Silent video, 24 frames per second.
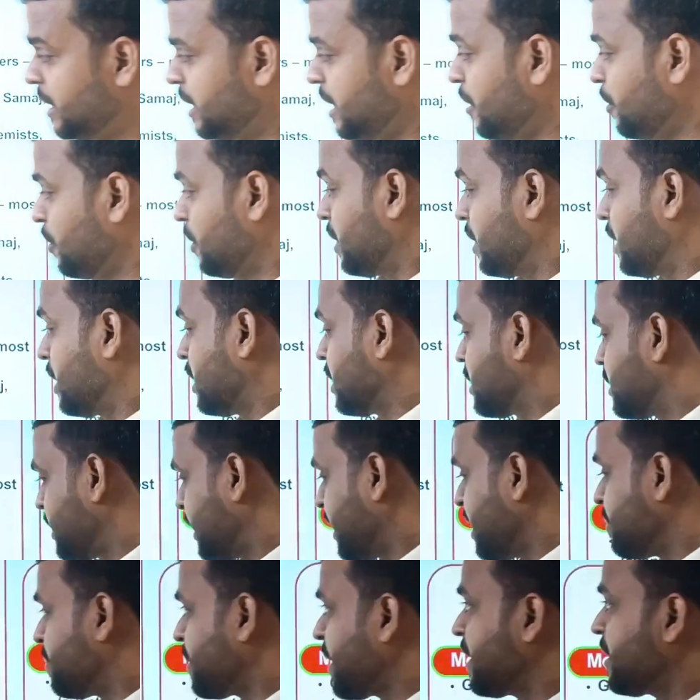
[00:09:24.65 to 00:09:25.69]
Now
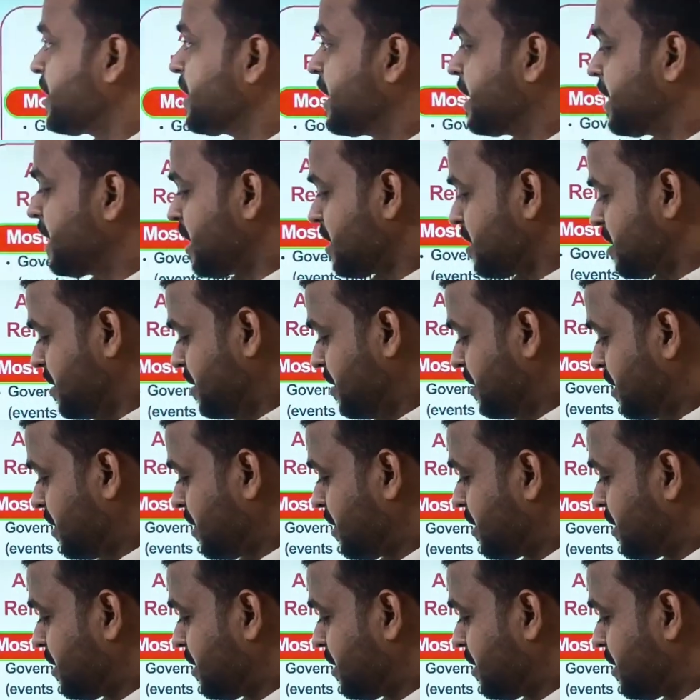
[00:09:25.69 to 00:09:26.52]
second priority areas,